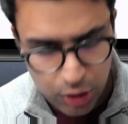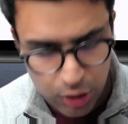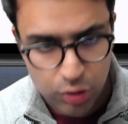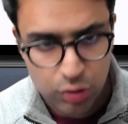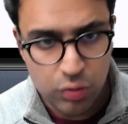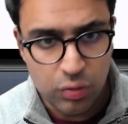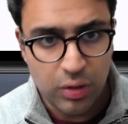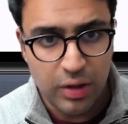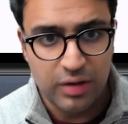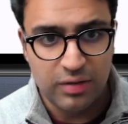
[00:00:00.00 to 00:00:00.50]

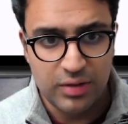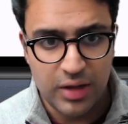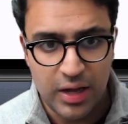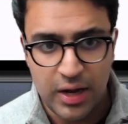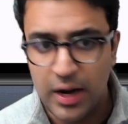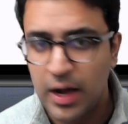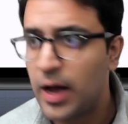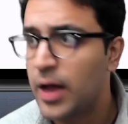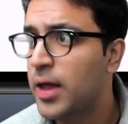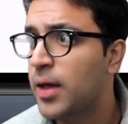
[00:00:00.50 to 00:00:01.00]
do is
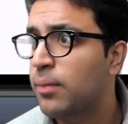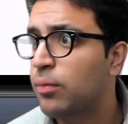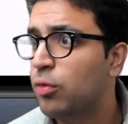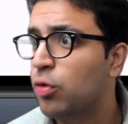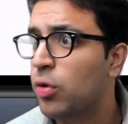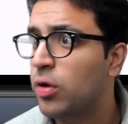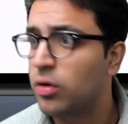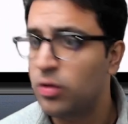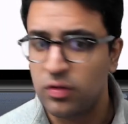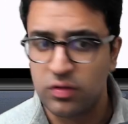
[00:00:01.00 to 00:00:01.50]
that I am
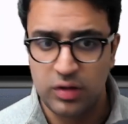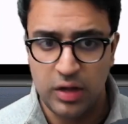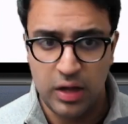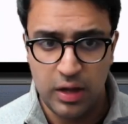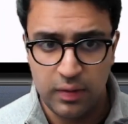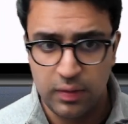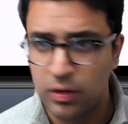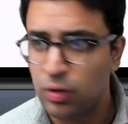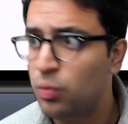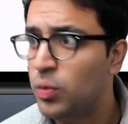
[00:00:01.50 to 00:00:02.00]
going to say
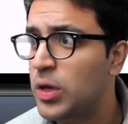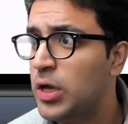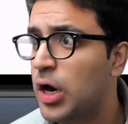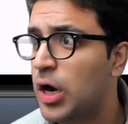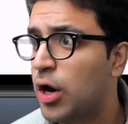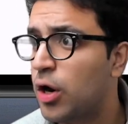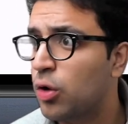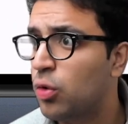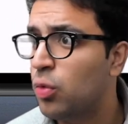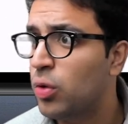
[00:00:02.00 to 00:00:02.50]
that we
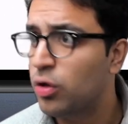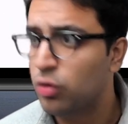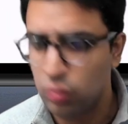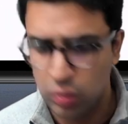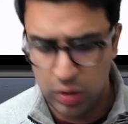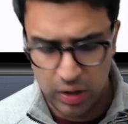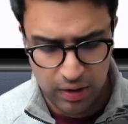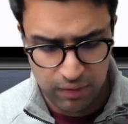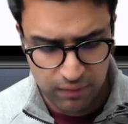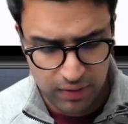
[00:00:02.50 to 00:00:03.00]
are going to
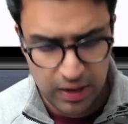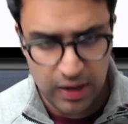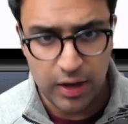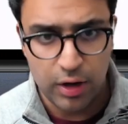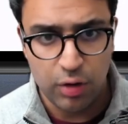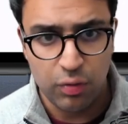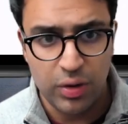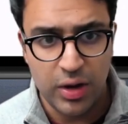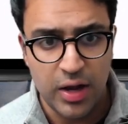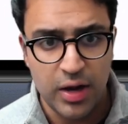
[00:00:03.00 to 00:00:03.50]
have a
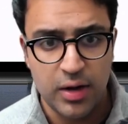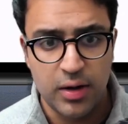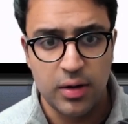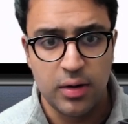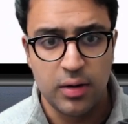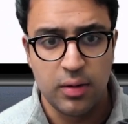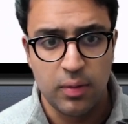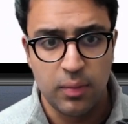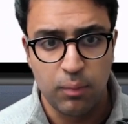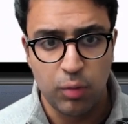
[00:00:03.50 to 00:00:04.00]
create
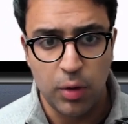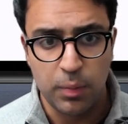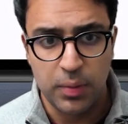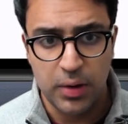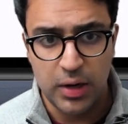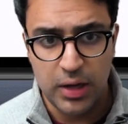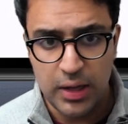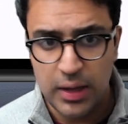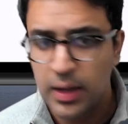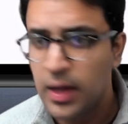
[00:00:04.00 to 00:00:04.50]

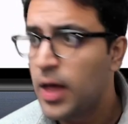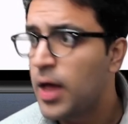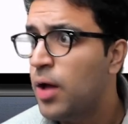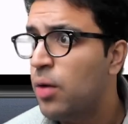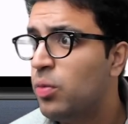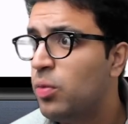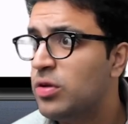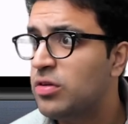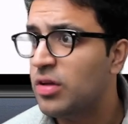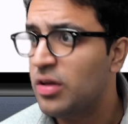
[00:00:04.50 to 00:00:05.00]
property,
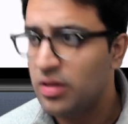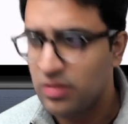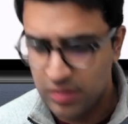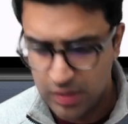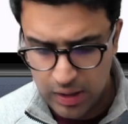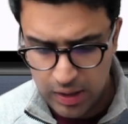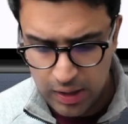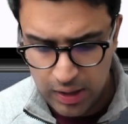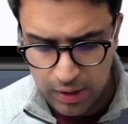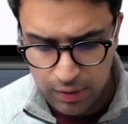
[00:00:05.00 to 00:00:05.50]
which is
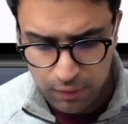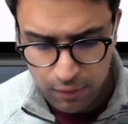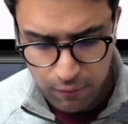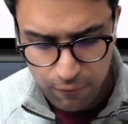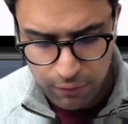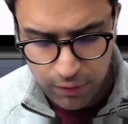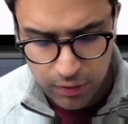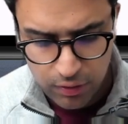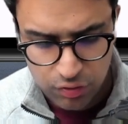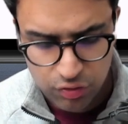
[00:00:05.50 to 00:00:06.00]
a
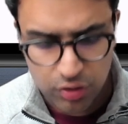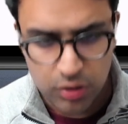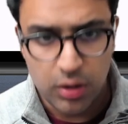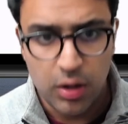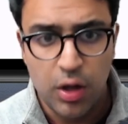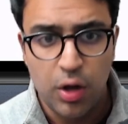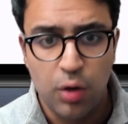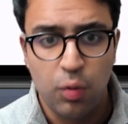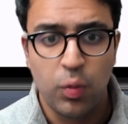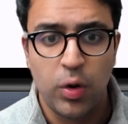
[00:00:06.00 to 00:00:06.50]
function
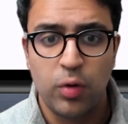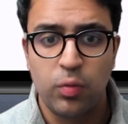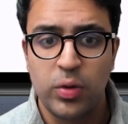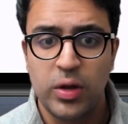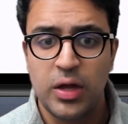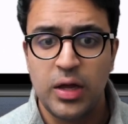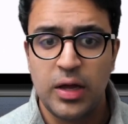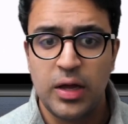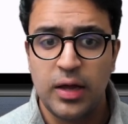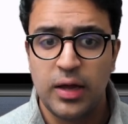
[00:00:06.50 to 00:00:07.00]
where
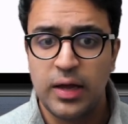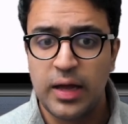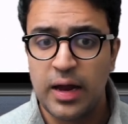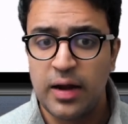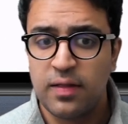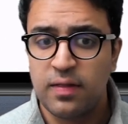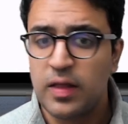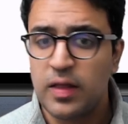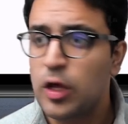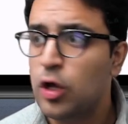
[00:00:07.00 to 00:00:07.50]
we
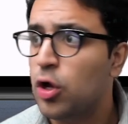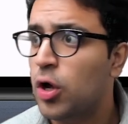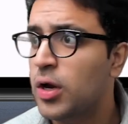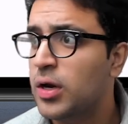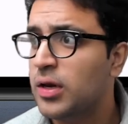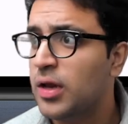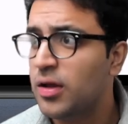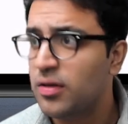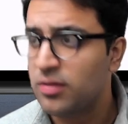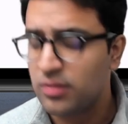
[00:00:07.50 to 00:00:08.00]
get the
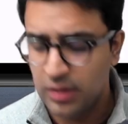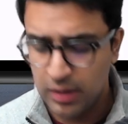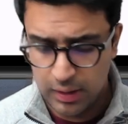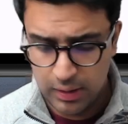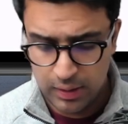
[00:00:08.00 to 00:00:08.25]
context,